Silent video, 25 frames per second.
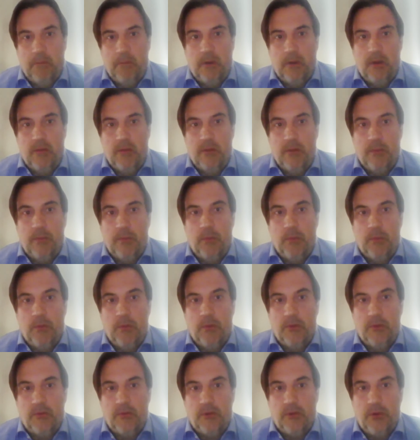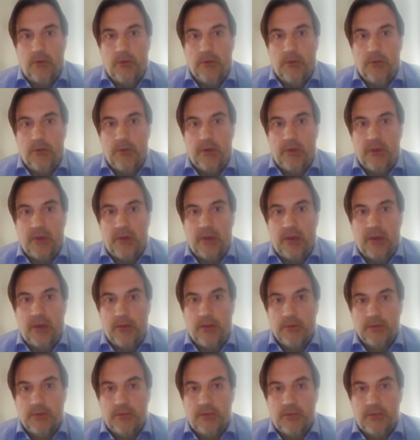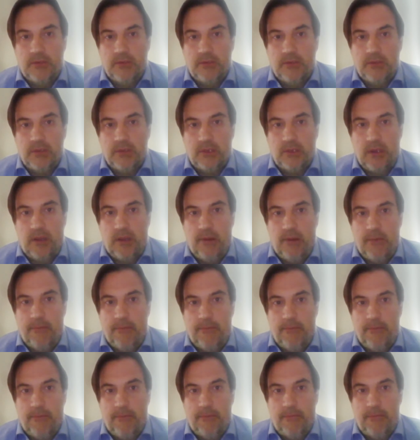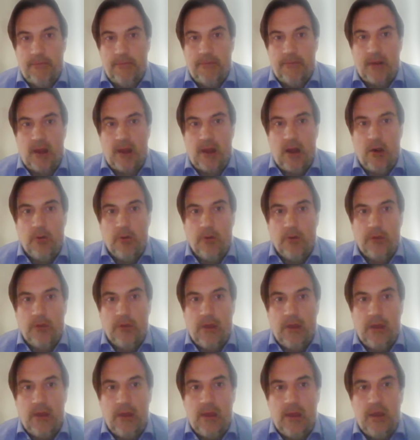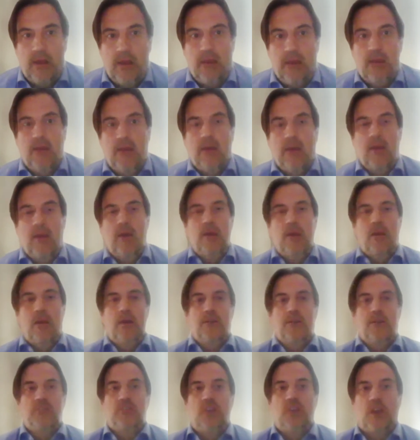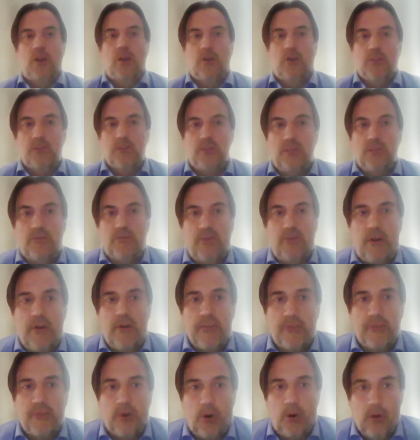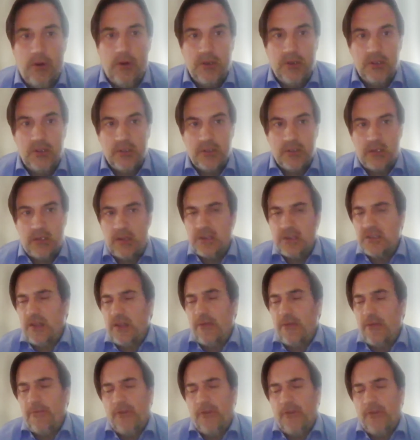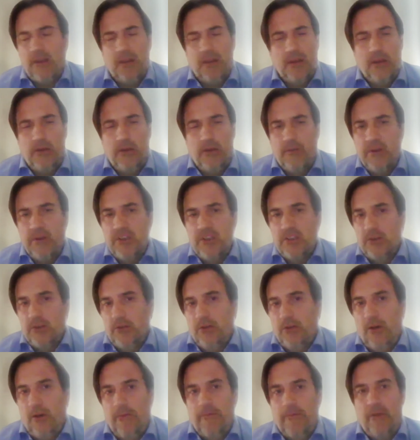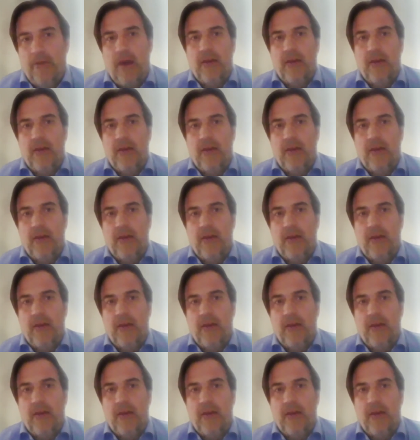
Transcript: The book is also an account of how he juggled the various coalitions, and there's nothing original.